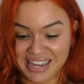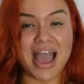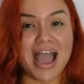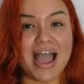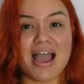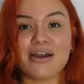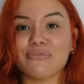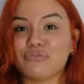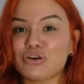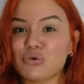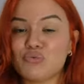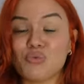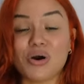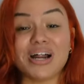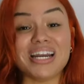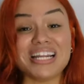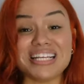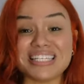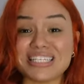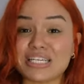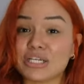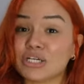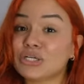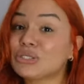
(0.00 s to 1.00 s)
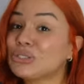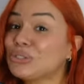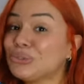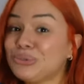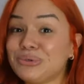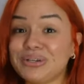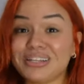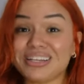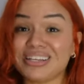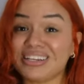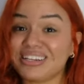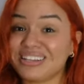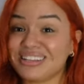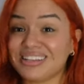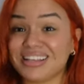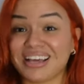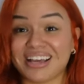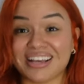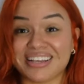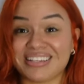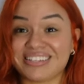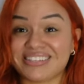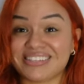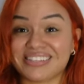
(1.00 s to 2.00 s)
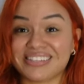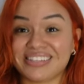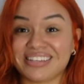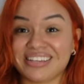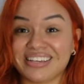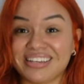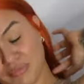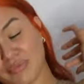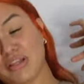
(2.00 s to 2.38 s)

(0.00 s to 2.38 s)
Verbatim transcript: Everyone is included in this.